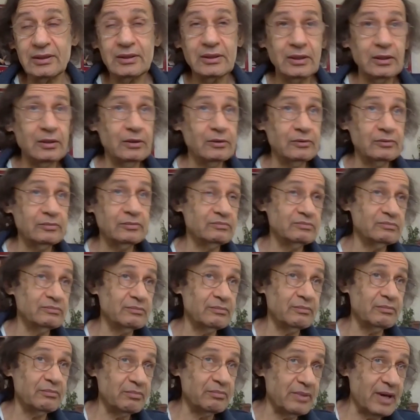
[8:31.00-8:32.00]
Oh,
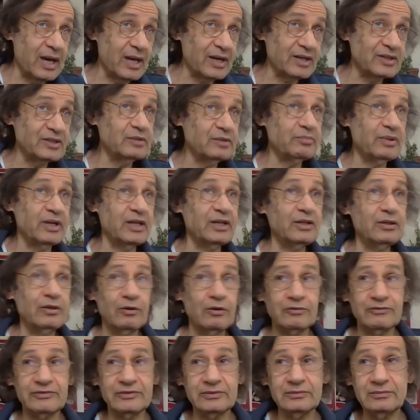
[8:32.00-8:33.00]
back to
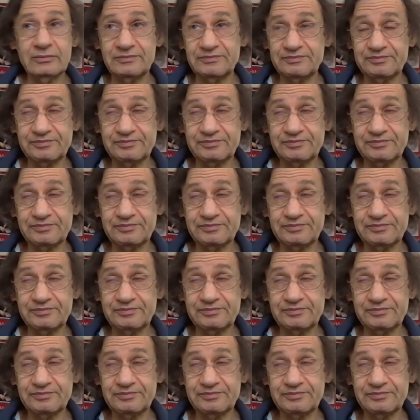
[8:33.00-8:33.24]
Beethoven.